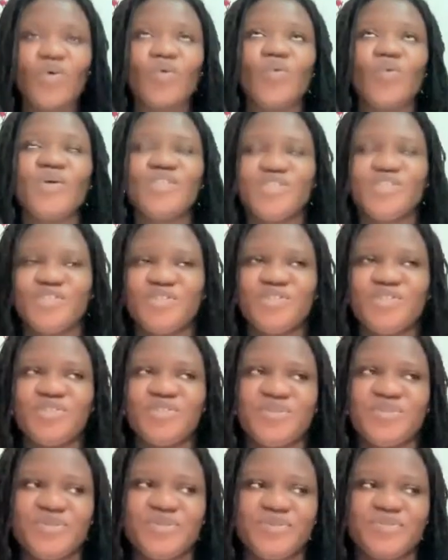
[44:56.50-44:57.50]
What should
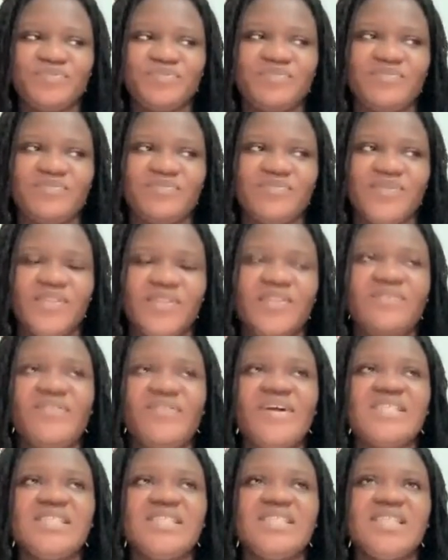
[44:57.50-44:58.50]
you do? The
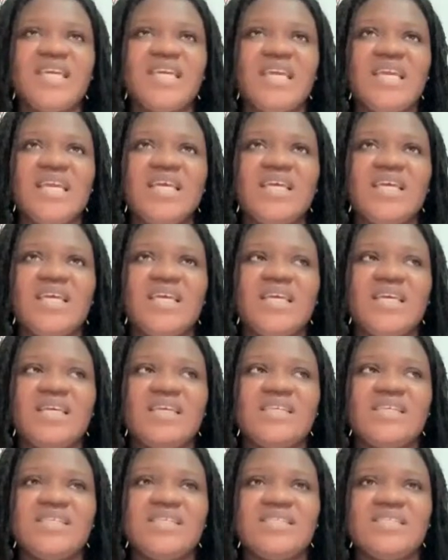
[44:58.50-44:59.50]
first thing
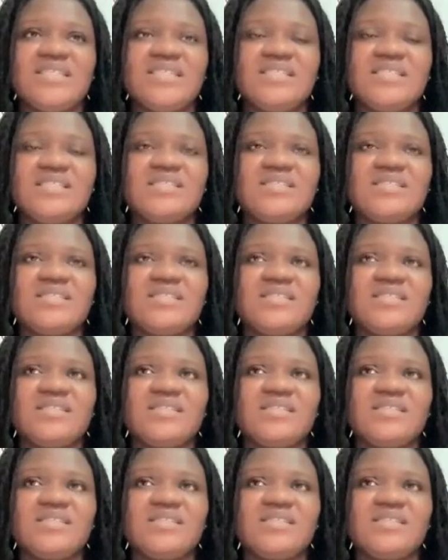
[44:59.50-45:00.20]
is